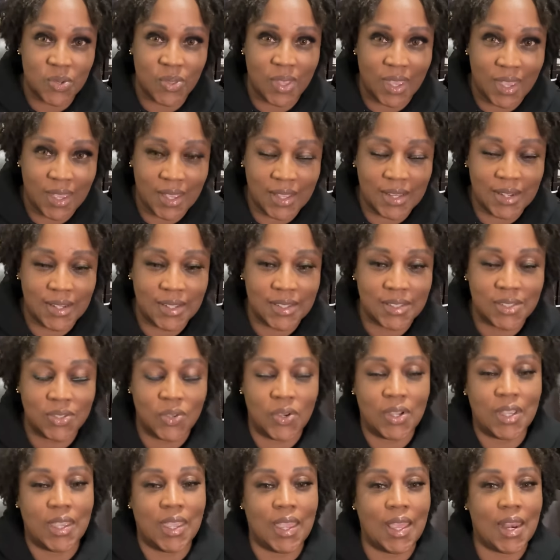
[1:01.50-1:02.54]
you that. So
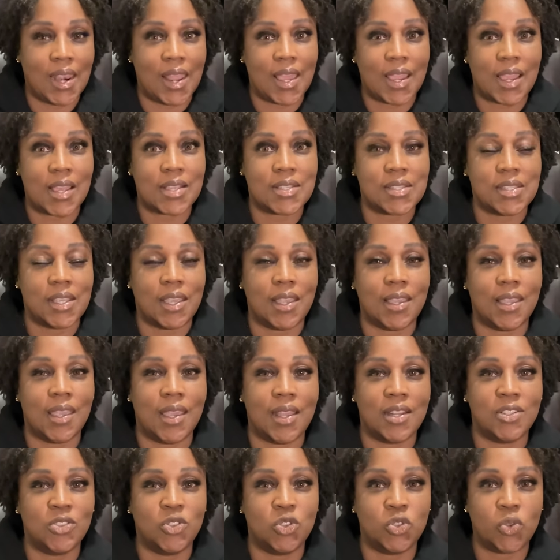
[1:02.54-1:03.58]
again, like I said,
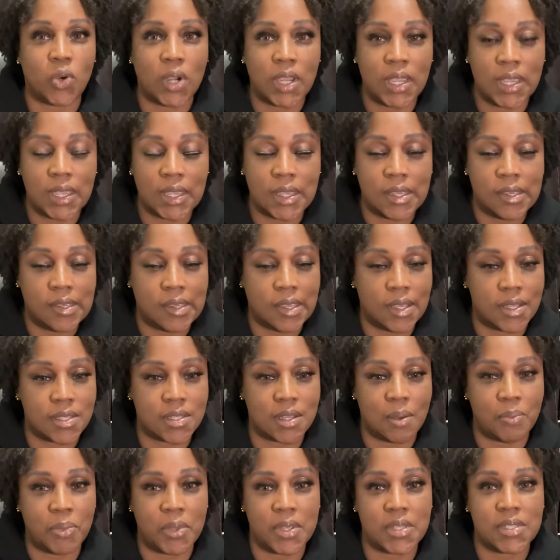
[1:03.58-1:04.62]
get a drink, get
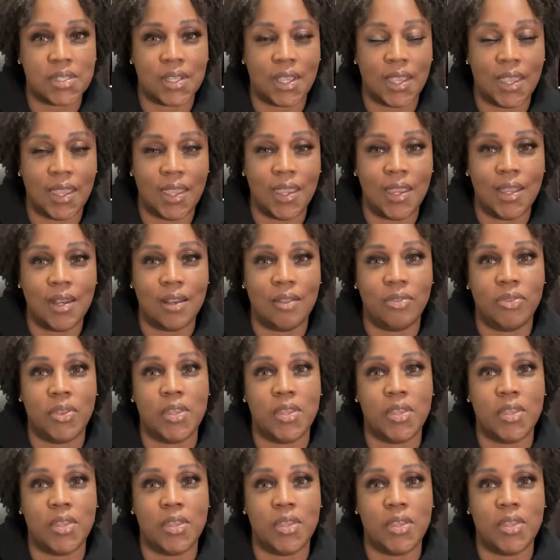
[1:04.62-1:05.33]
something to eat.